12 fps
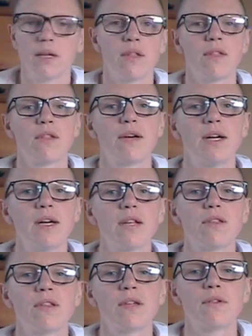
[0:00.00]
sorry, I
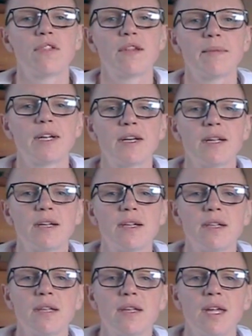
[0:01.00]
thought there was someone
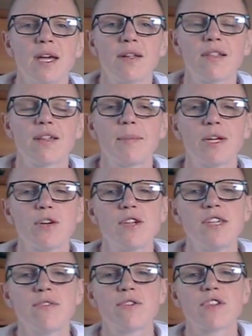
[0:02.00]
outside my
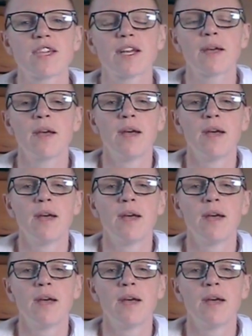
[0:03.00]
kuti for a sec.